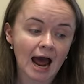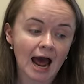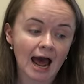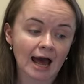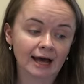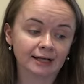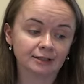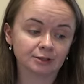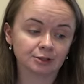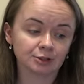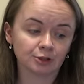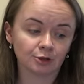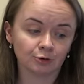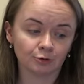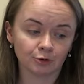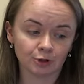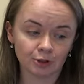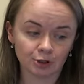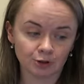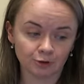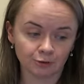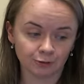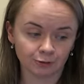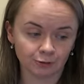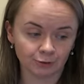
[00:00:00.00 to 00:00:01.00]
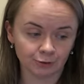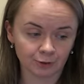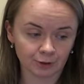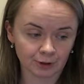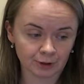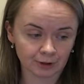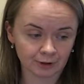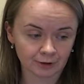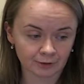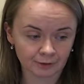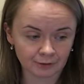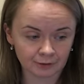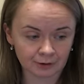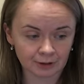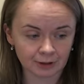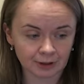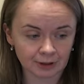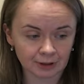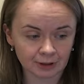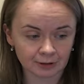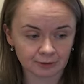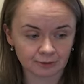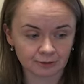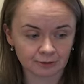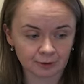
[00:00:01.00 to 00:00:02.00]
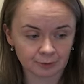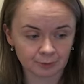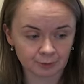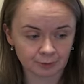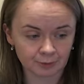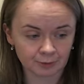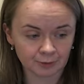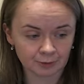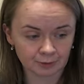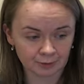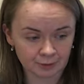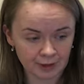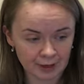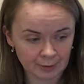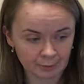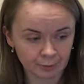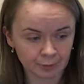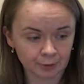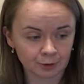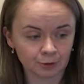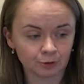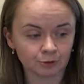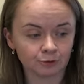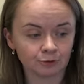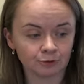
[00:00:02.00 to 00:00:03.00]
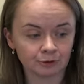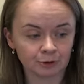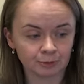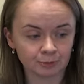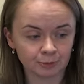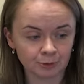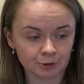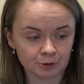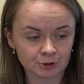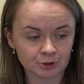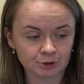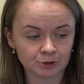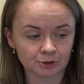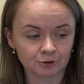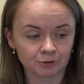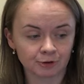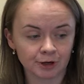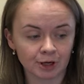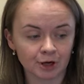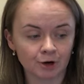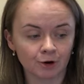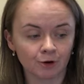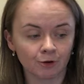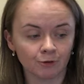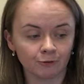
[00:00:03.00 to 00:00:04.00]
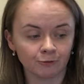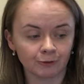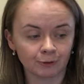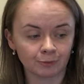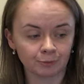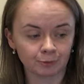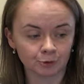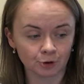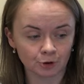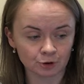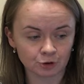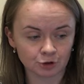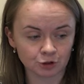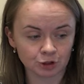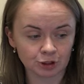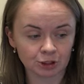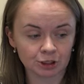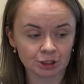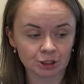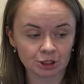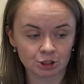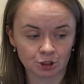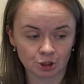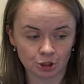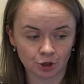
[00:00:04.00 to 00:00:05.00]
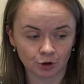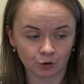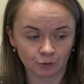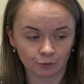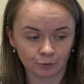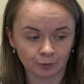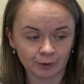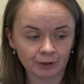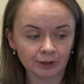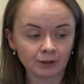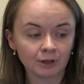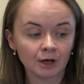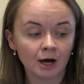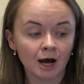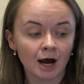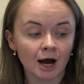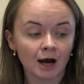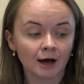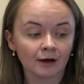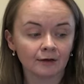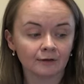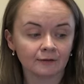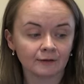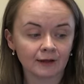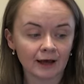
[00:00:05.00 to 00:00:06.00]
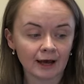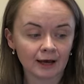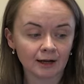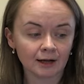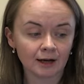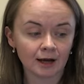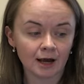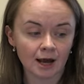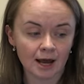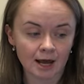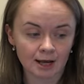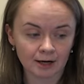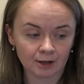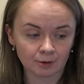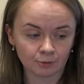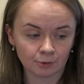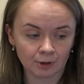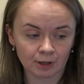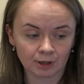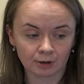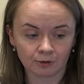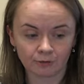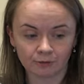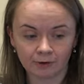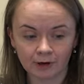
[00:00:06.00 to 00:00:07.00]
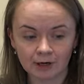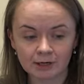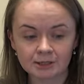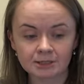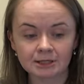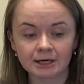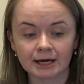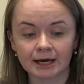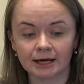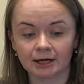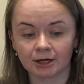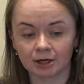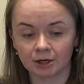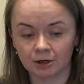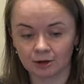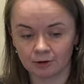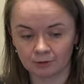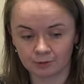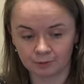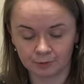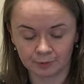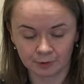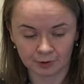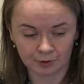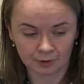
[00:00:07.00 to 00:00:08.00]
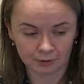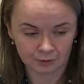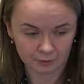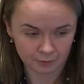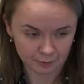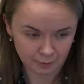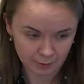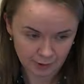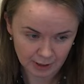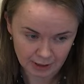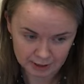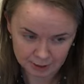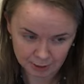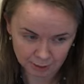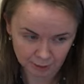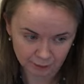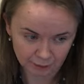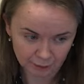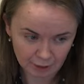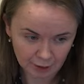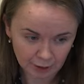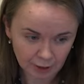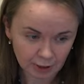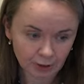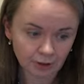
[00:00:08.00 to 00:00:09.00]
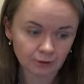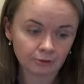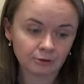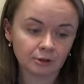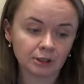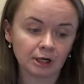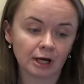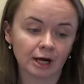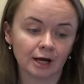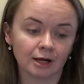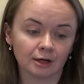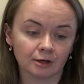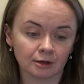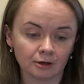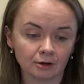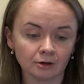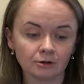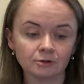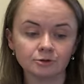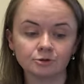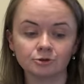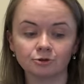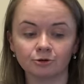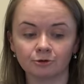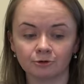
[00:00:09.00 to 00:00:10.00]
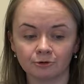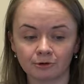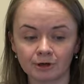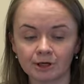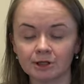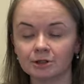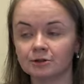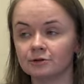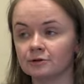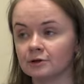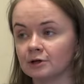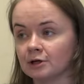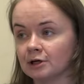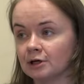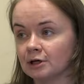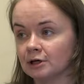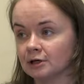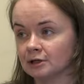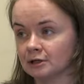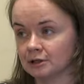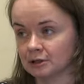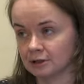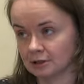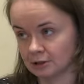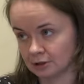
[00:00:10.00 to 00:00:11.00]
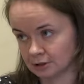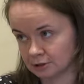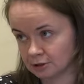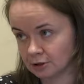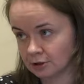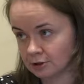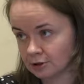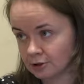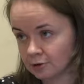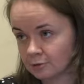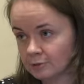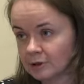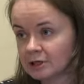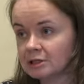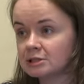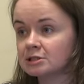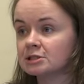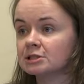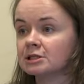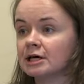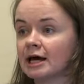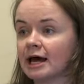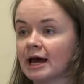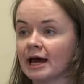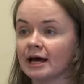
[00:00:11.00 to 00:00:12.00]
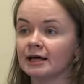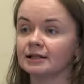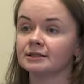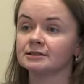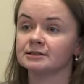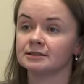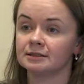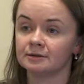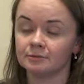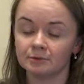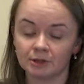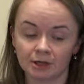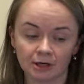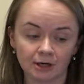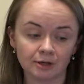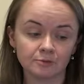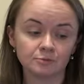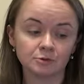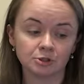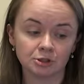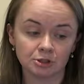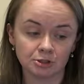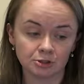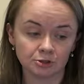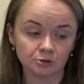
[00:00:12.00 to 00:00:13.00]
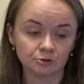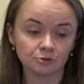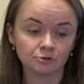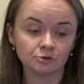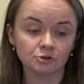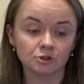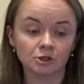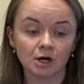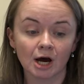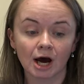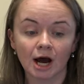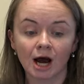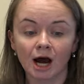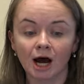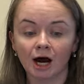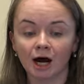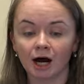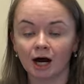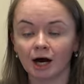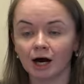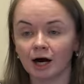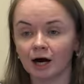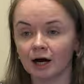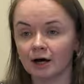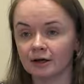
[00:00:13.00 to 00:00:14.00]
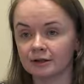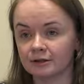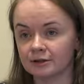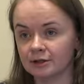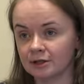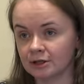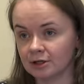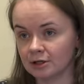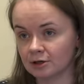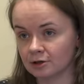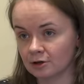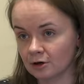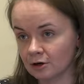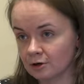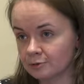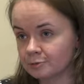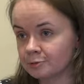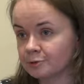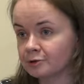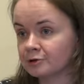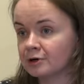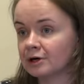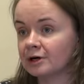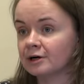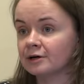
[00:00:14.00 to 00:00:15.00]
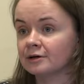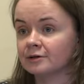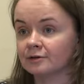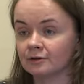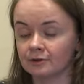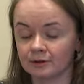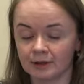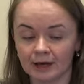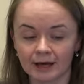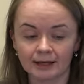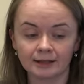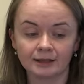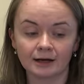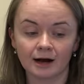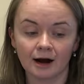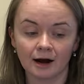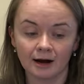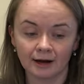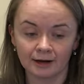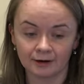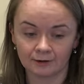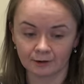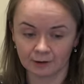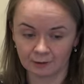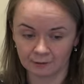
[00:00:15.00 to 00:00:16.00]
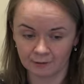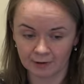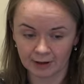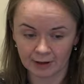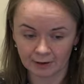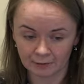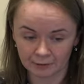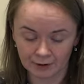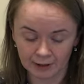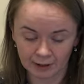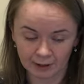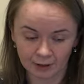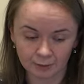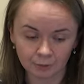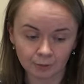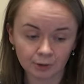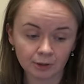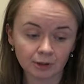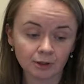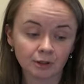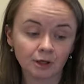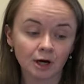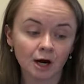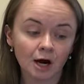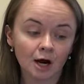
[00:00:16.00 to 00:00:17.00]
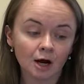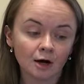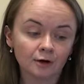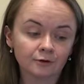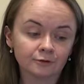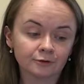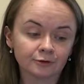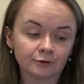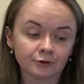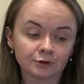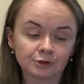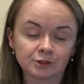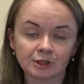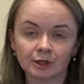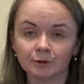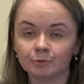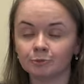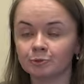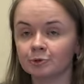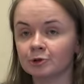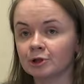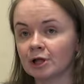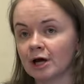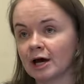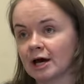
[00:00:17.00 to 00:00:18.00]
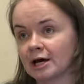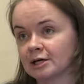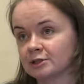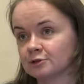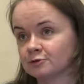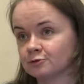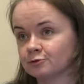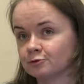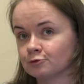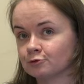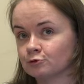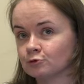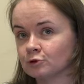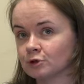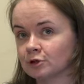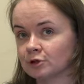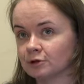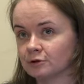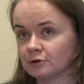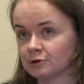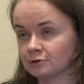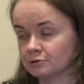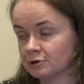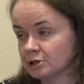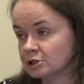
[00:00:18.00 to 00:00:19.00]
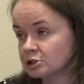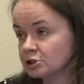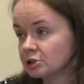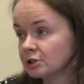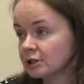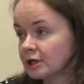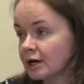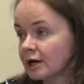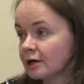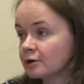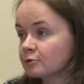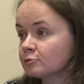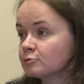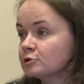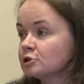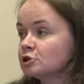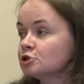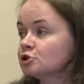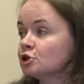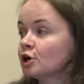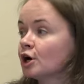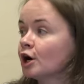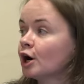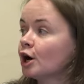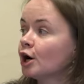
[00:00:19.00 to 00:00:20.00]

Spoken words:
And so if the repository of a project is open, then any one of us can copy parts of the code and also read the documents and sometimes use the corpora that are available. For example, as for the Russian language,